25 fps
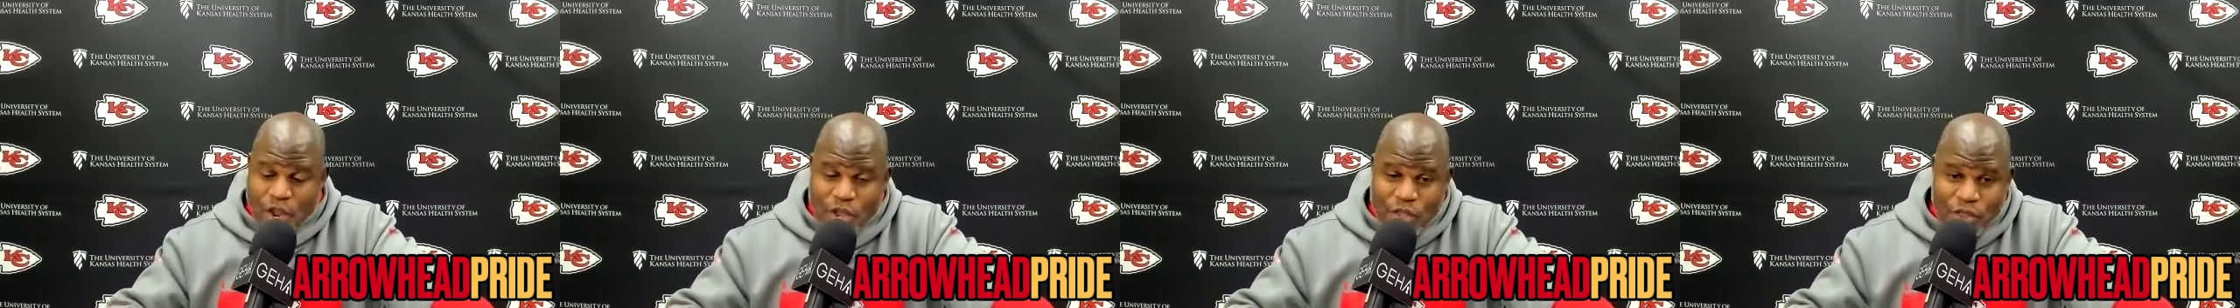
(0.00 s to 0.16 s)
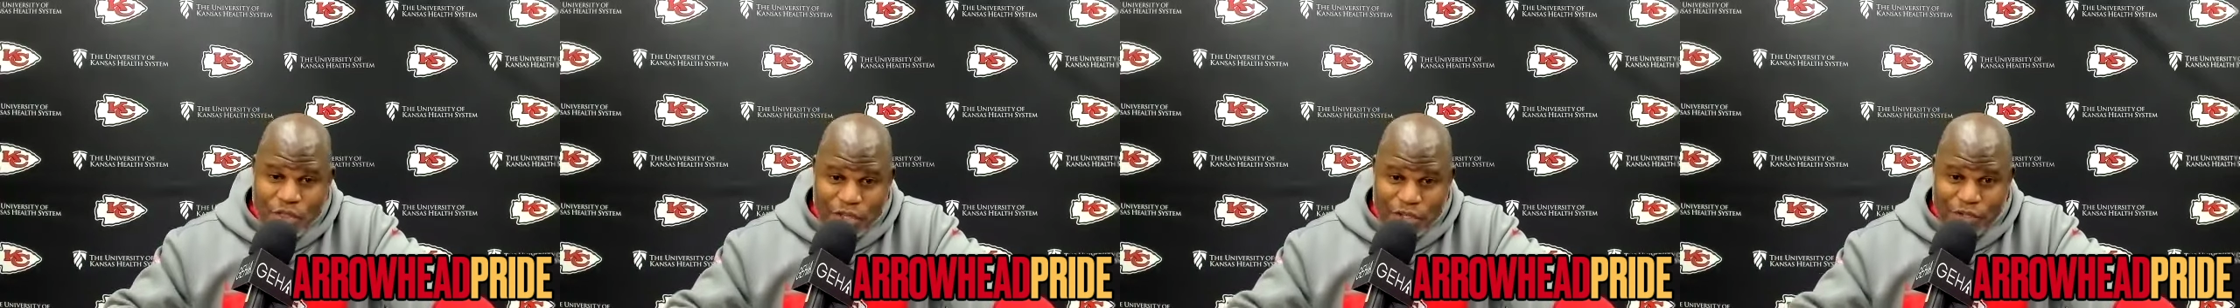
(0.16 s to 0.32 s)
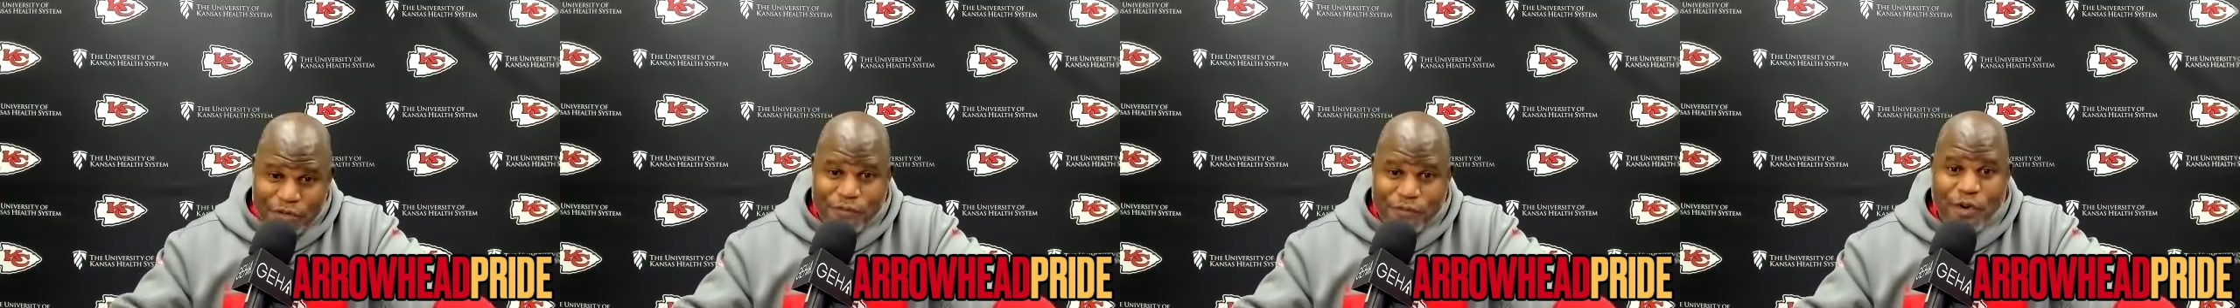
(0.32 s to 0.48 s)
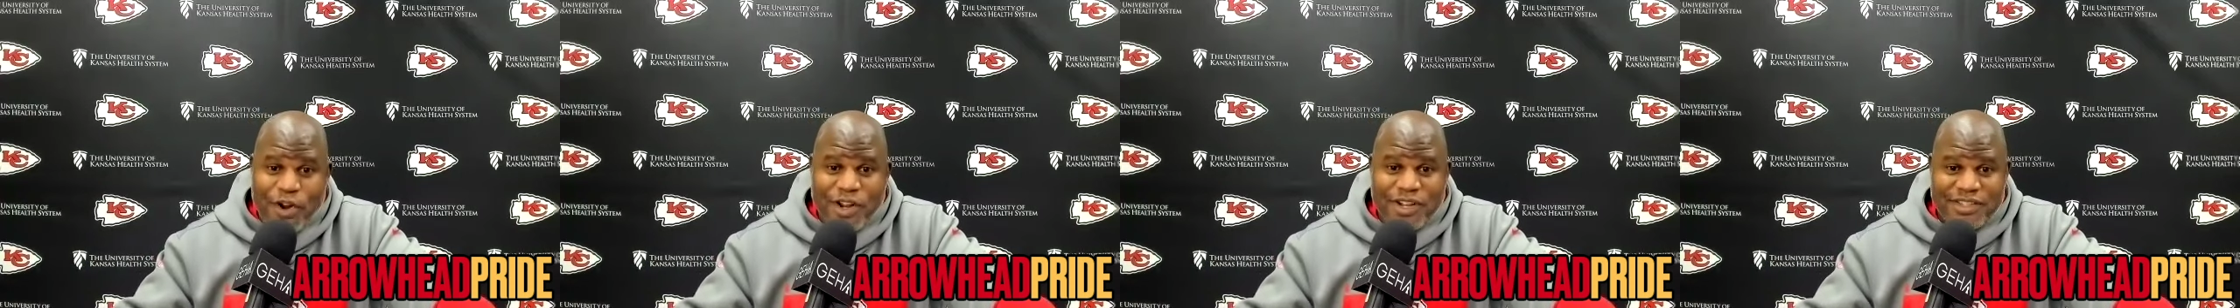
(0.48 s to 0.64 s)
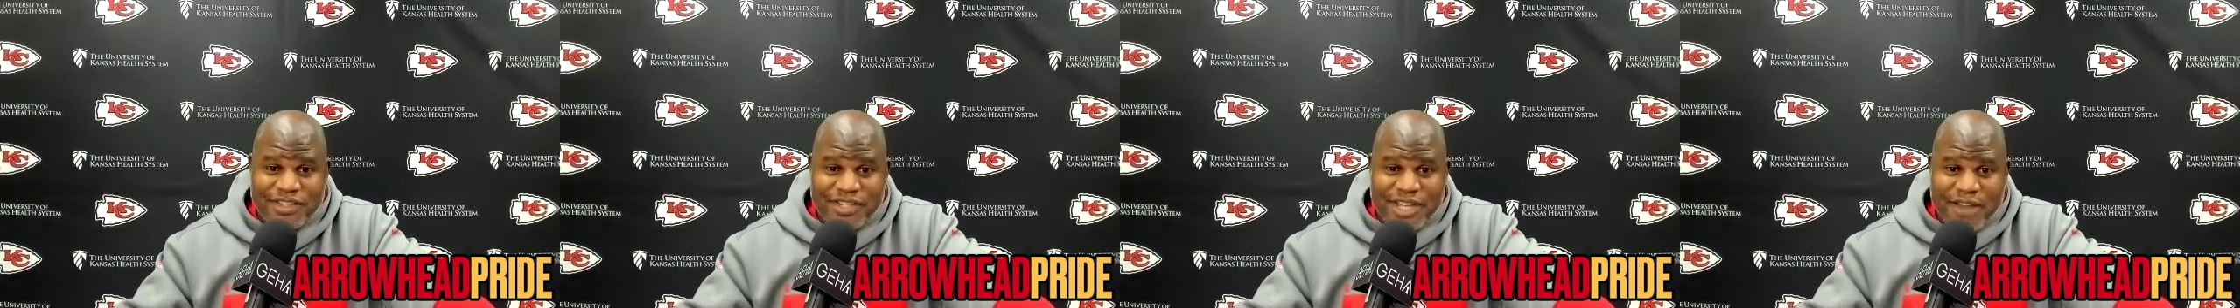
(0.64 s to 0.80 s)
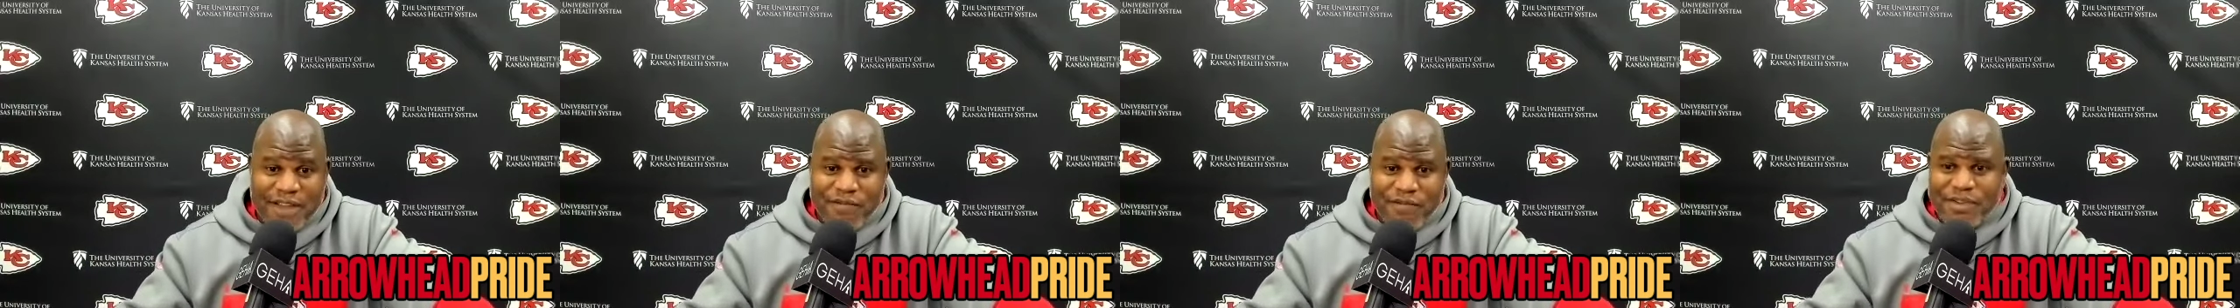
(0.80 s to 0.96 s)
this front
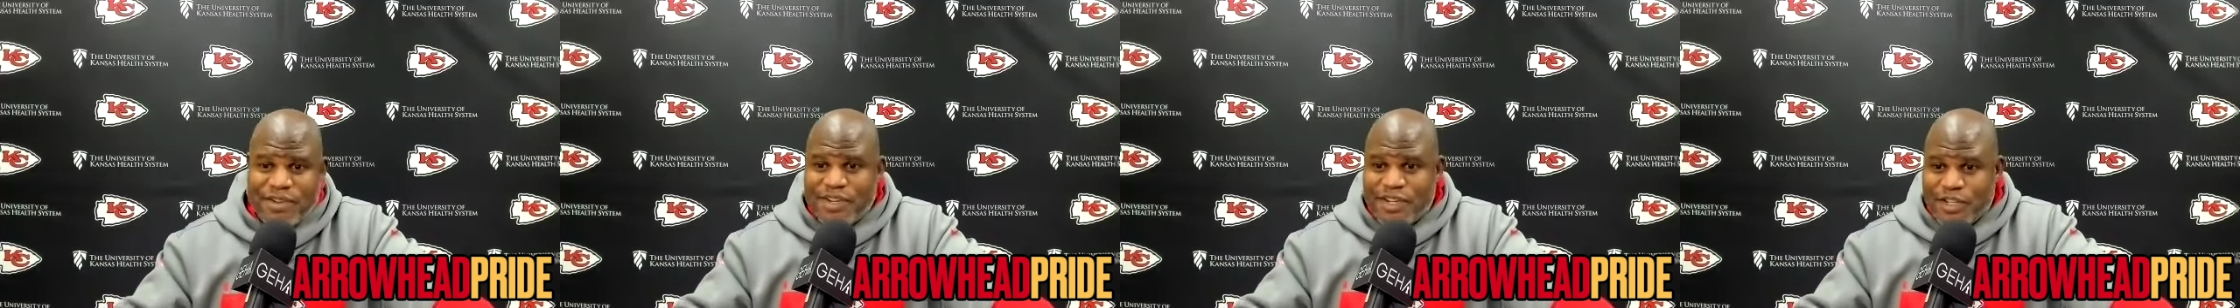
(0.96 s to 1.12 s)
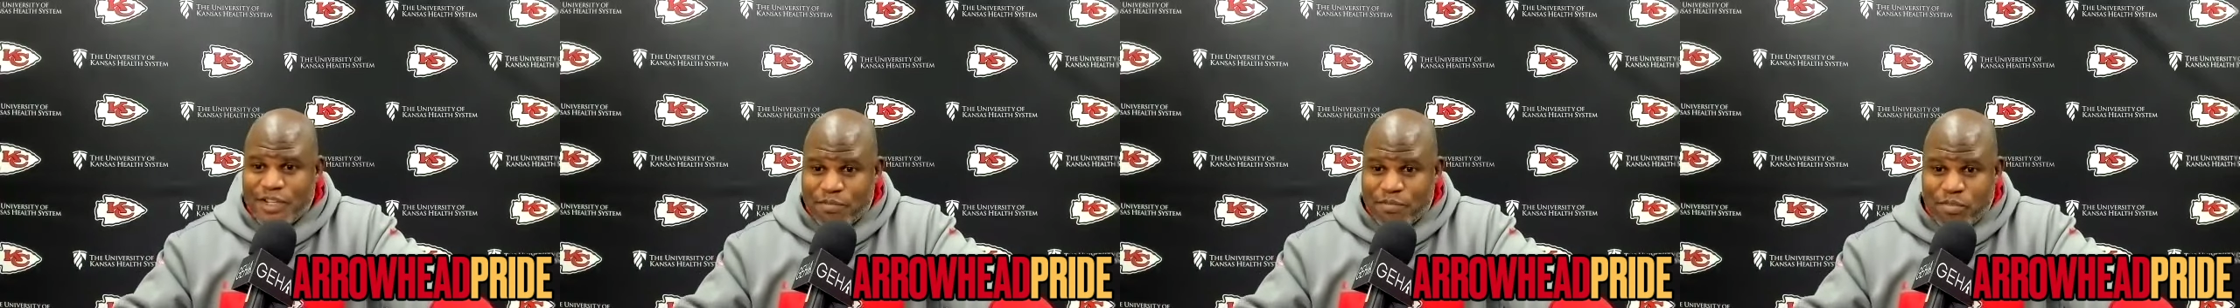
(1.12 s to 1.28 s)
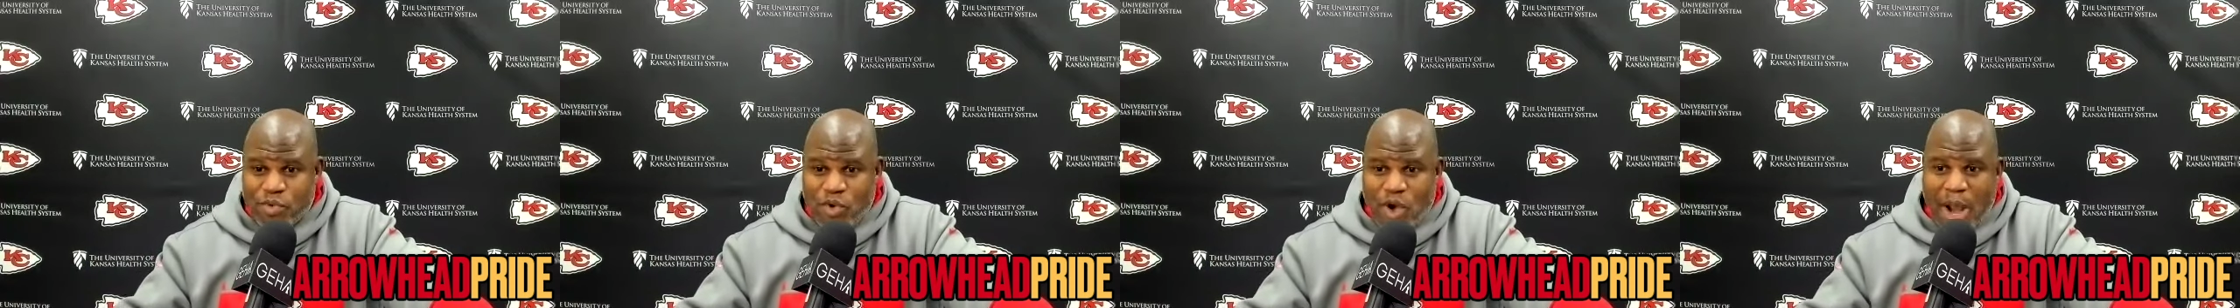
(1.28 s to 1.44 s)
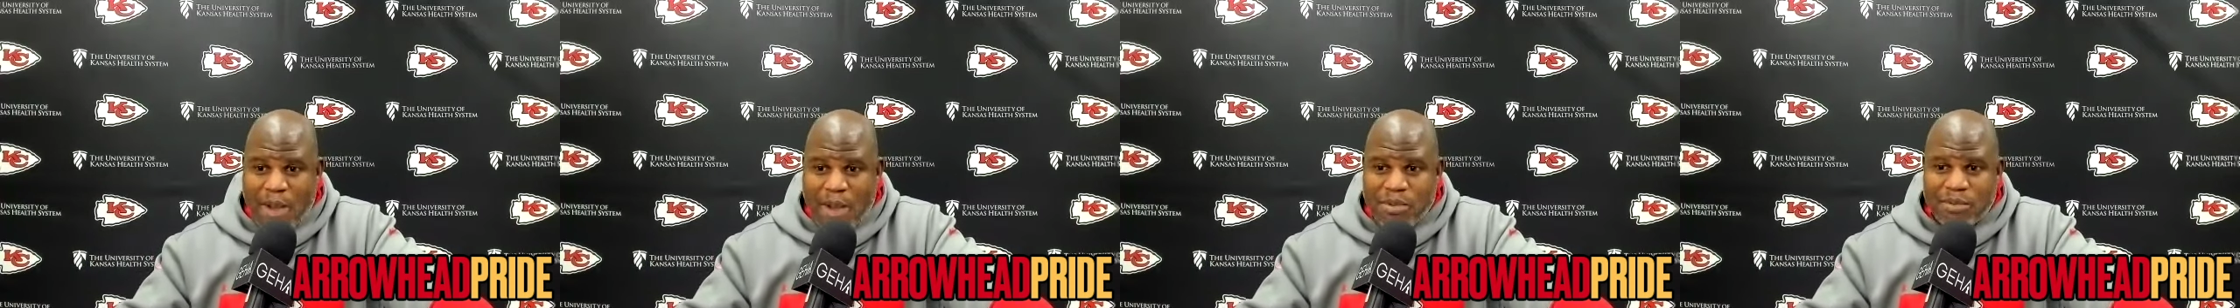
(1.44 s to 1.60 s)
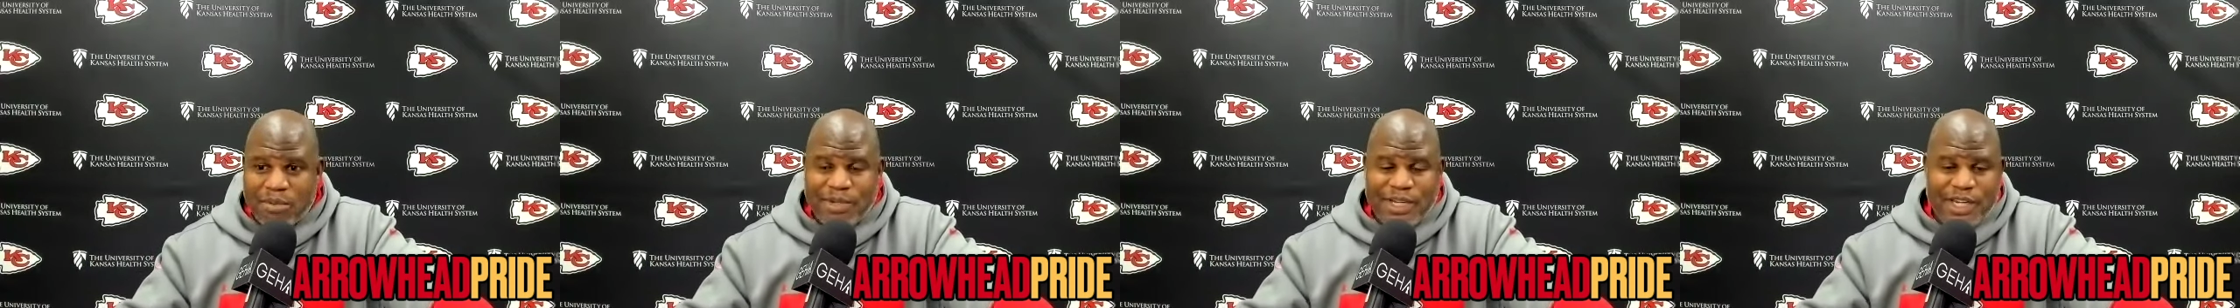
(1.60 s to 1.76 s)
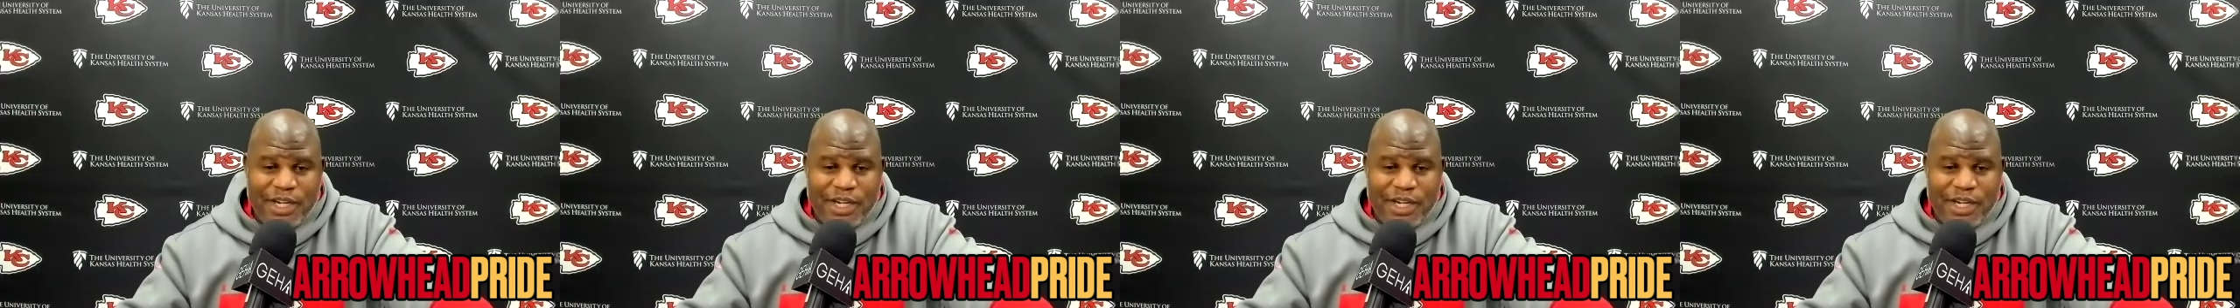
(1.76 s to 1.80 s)
seven is probably